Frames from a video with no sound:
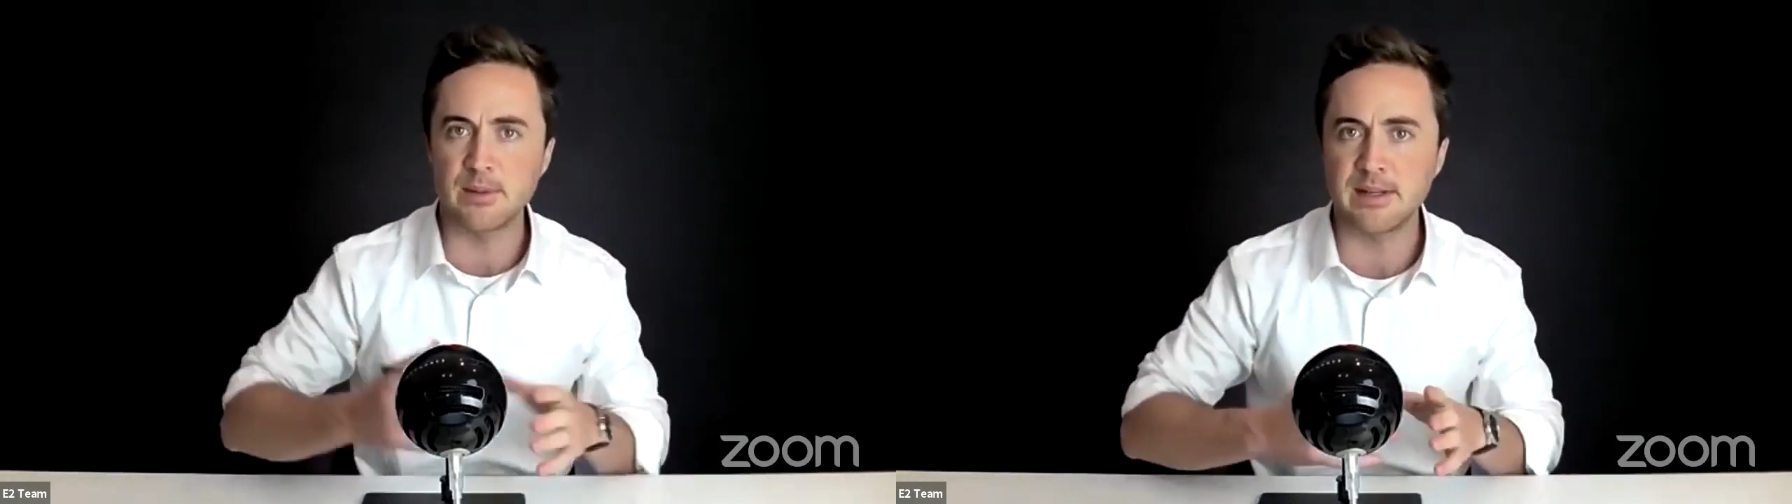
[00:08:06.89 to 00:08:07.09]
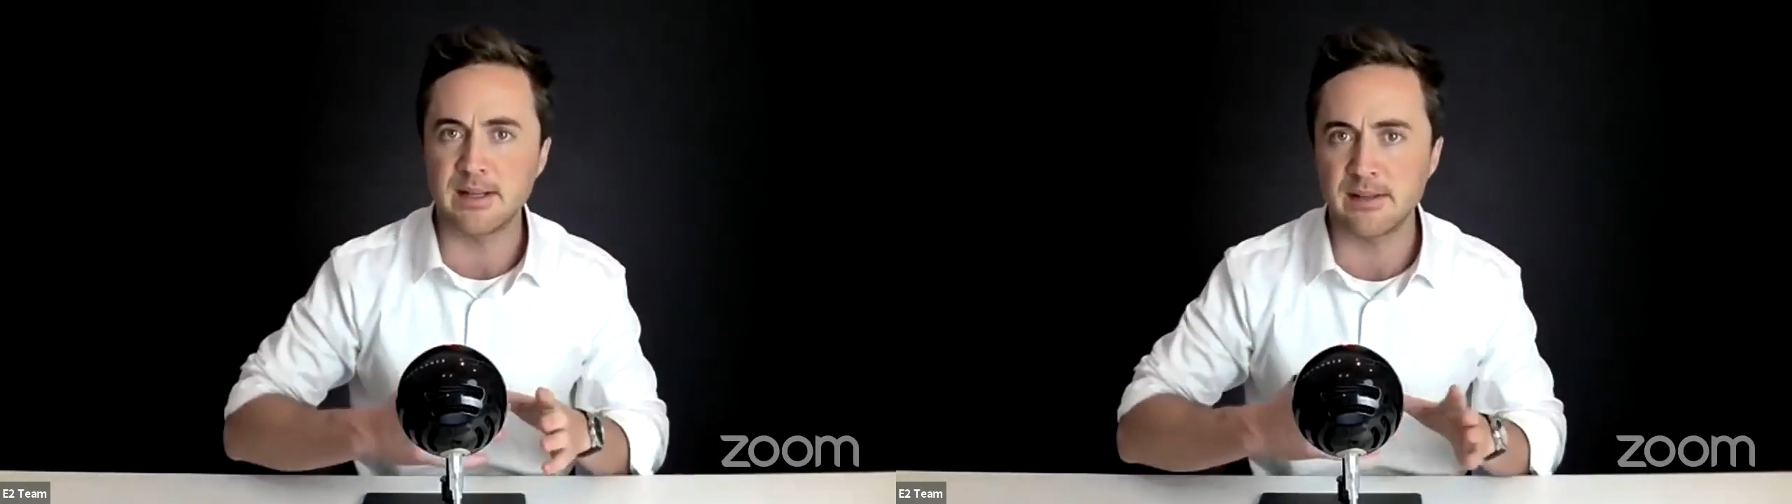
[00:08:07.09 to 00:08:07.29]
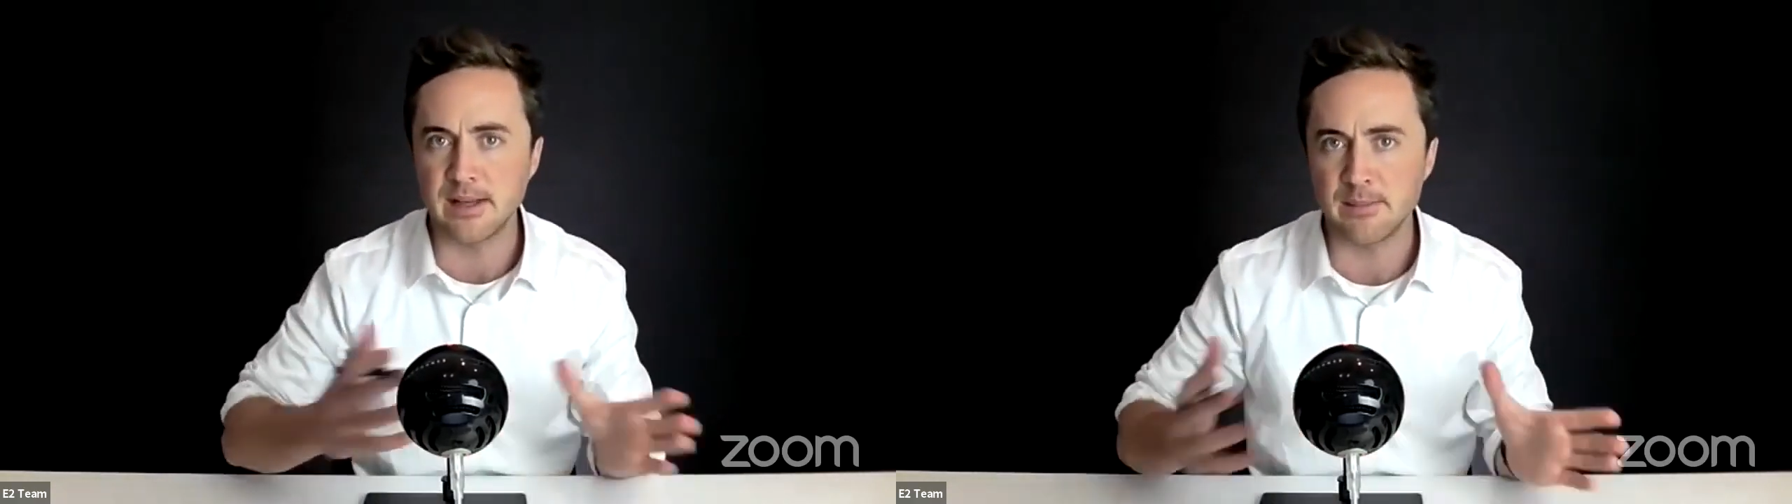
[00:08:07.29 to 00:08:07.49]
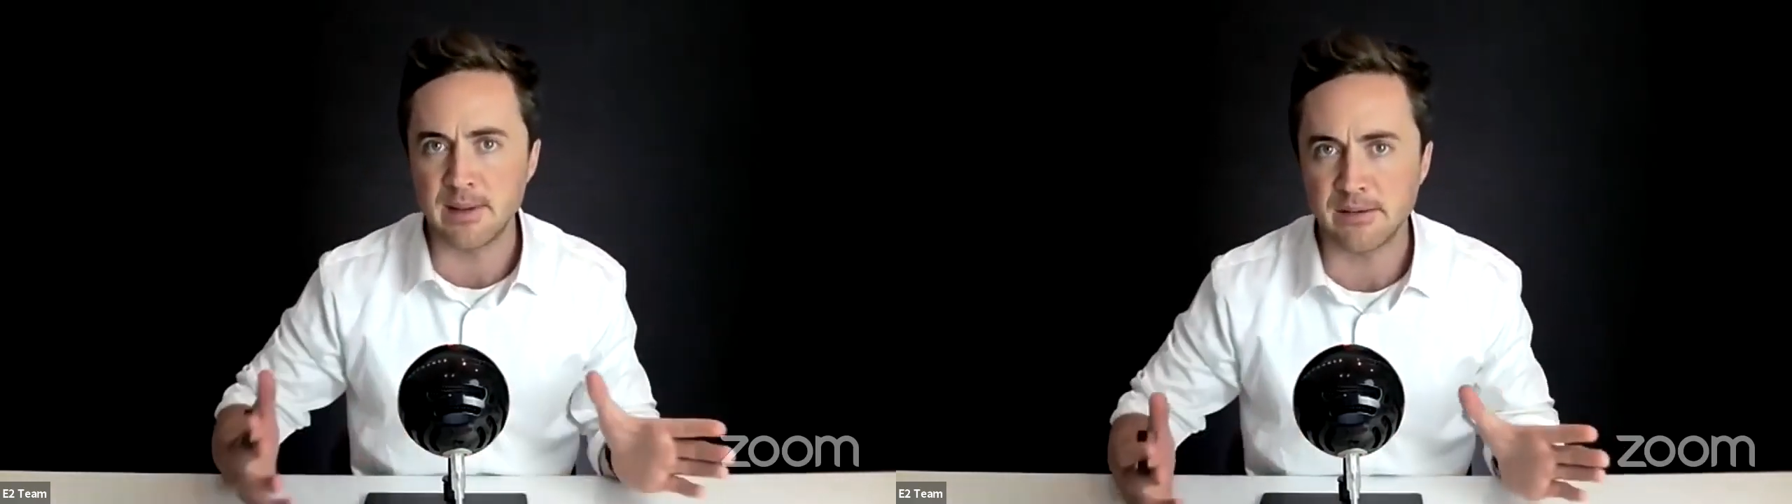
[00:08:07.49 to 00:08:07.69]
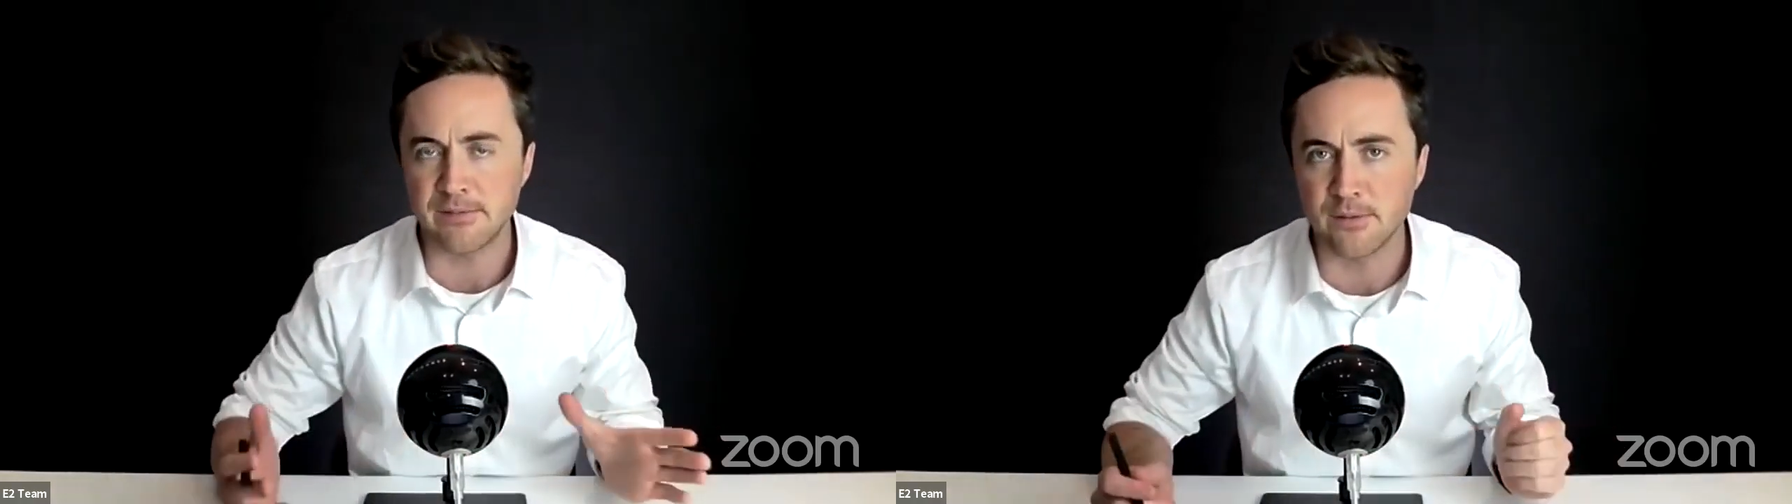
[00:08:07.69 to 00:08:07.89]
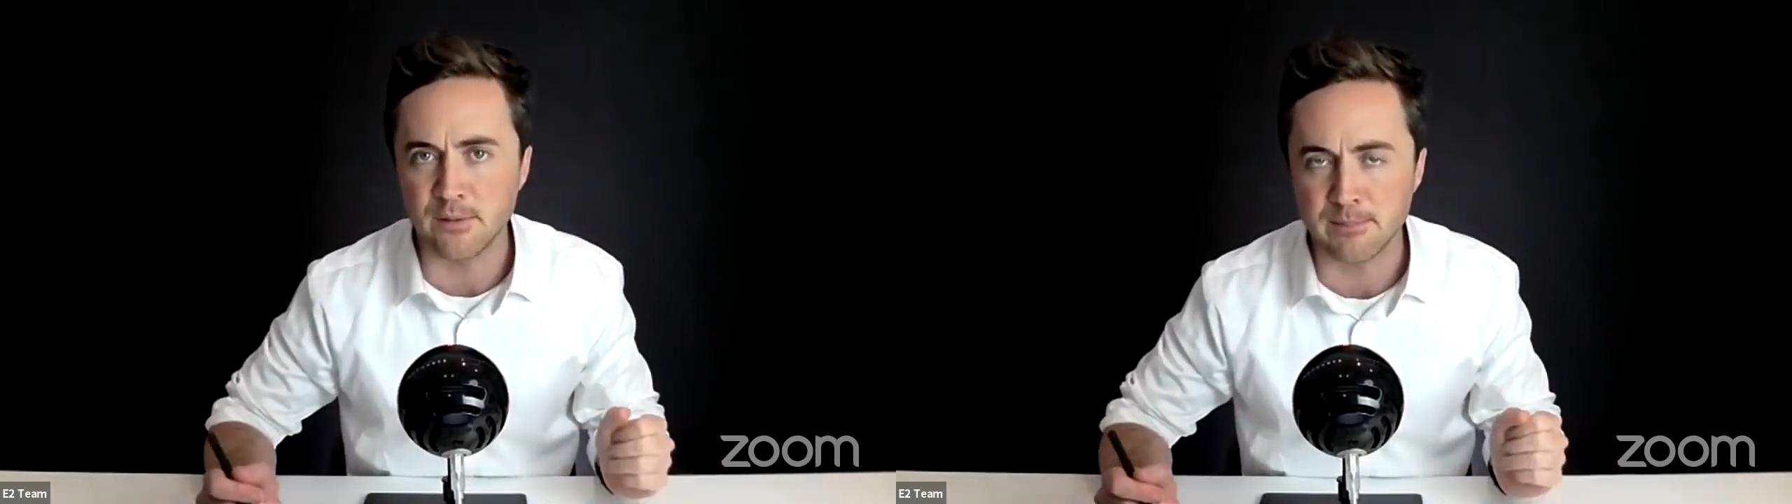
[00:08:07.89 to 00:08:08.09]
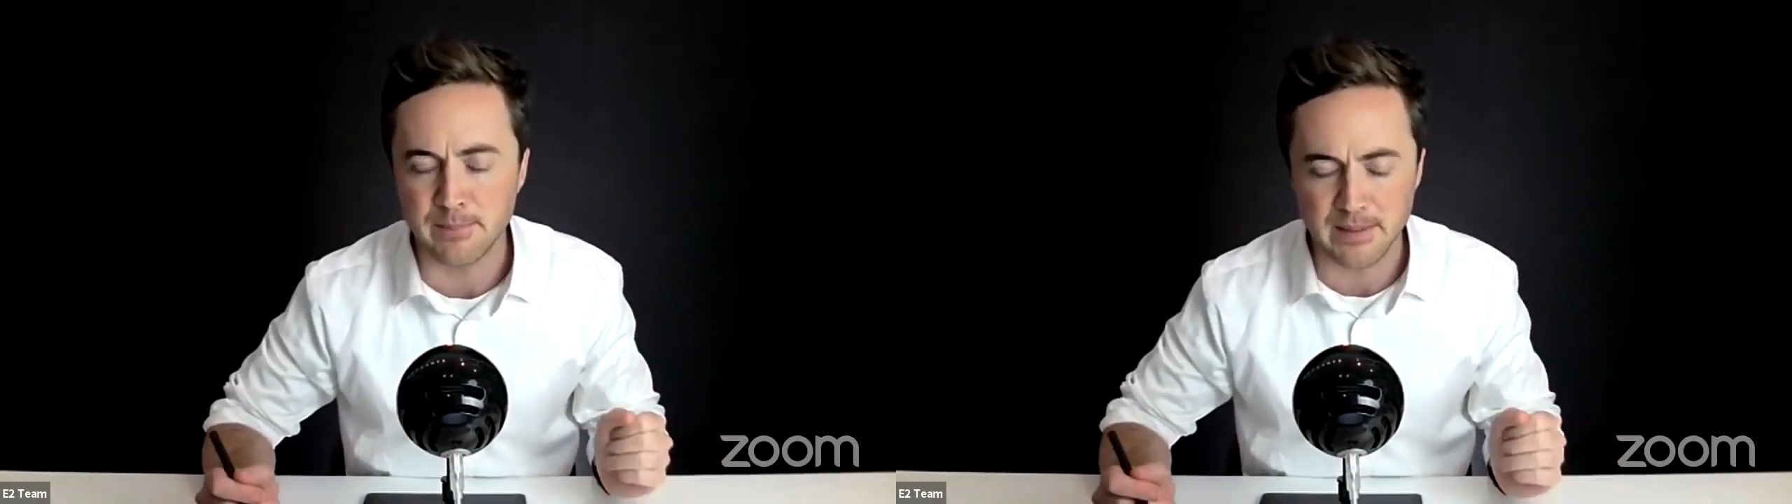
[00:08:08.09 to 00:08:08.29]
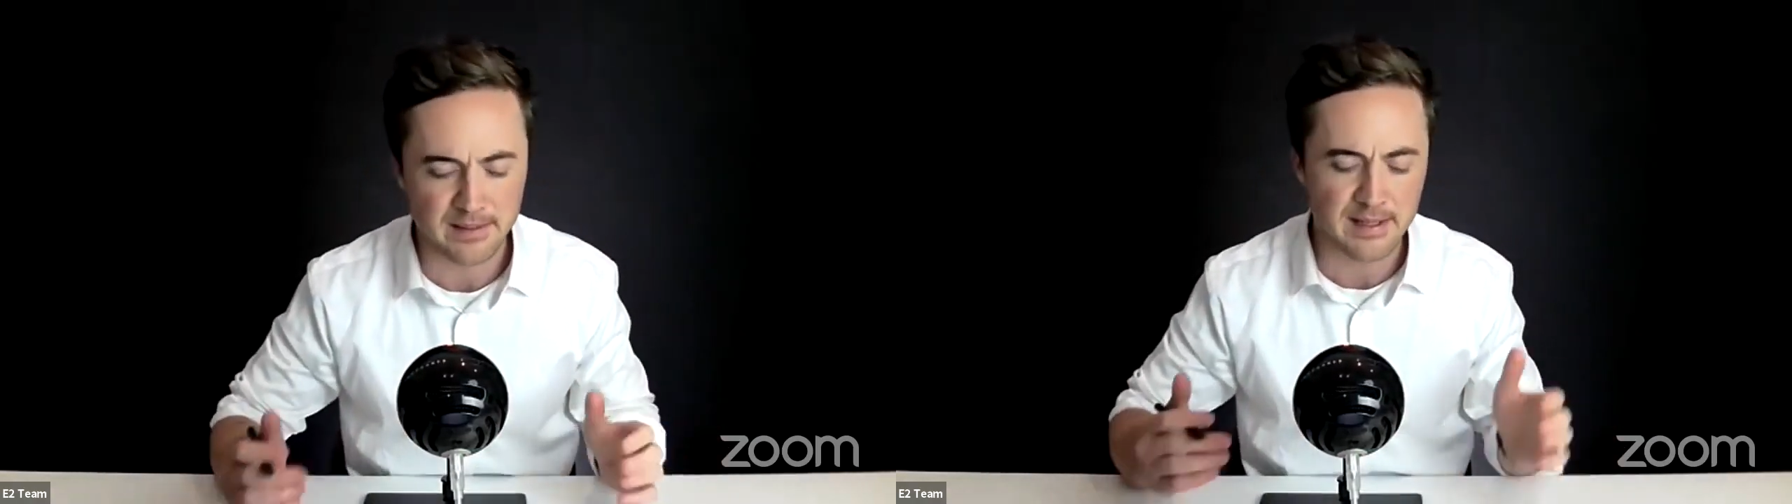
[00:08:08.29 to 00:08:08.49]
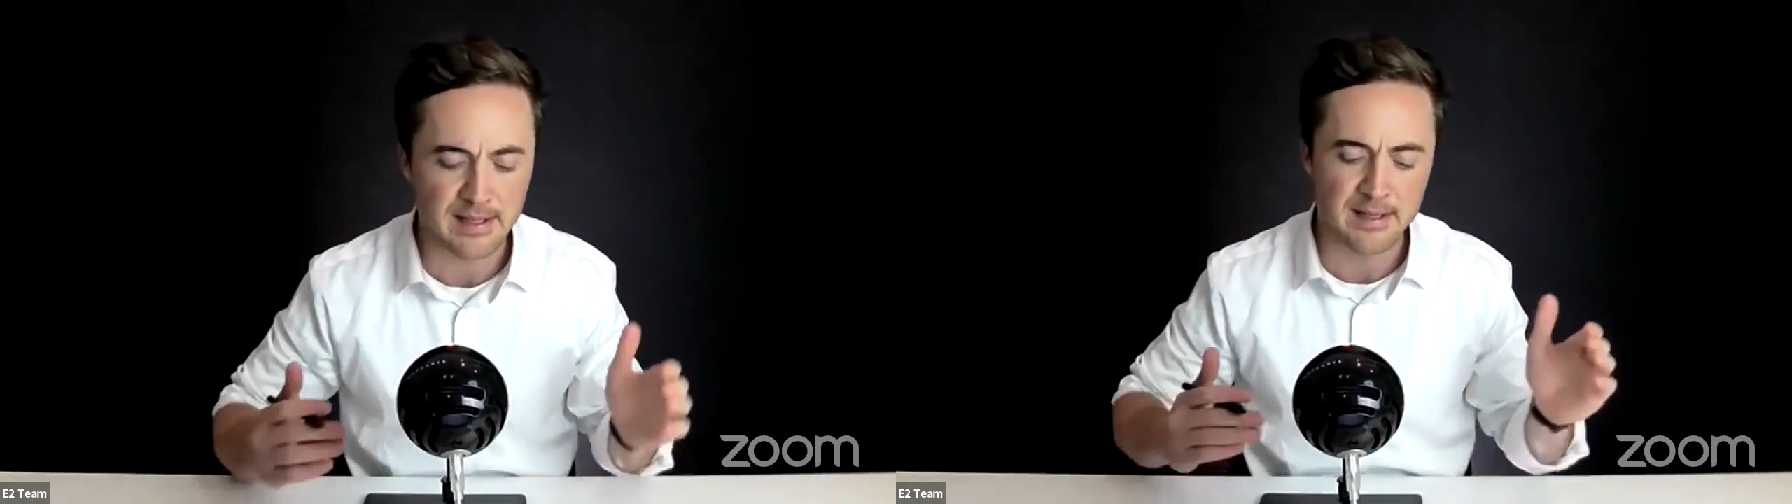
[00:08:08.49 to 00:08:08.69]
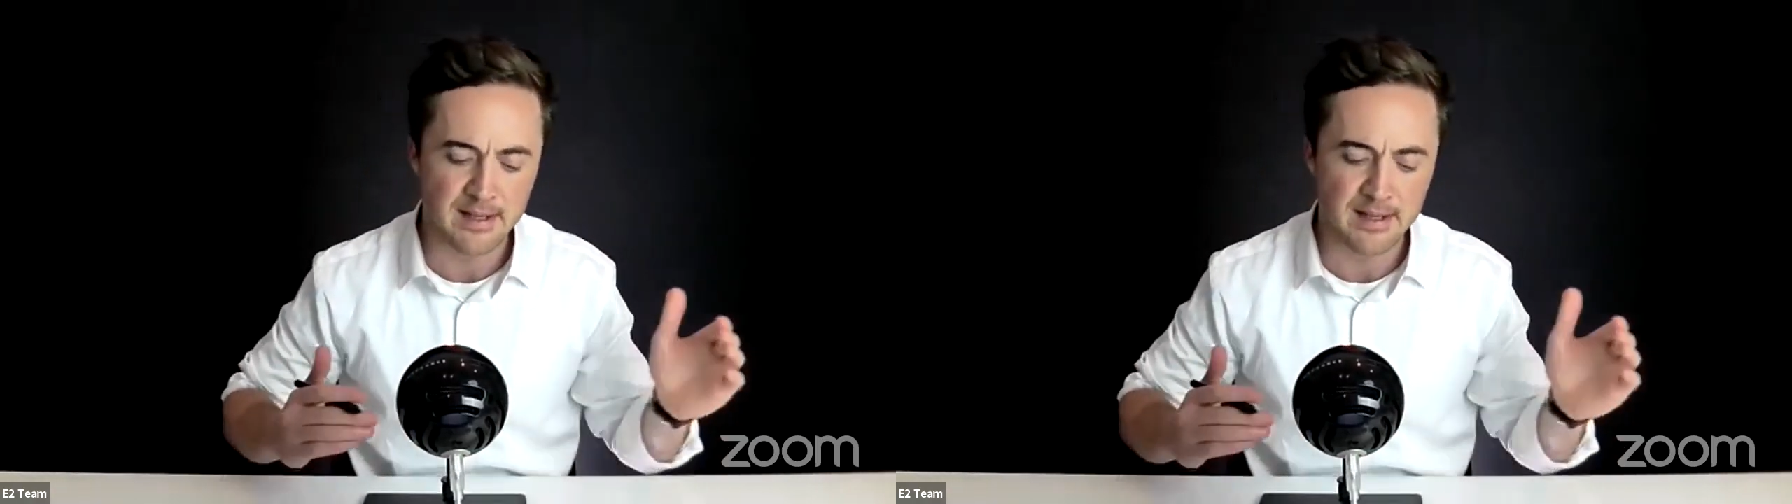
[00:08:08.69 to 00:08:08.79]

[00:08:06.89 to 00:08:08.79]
anything about affordability,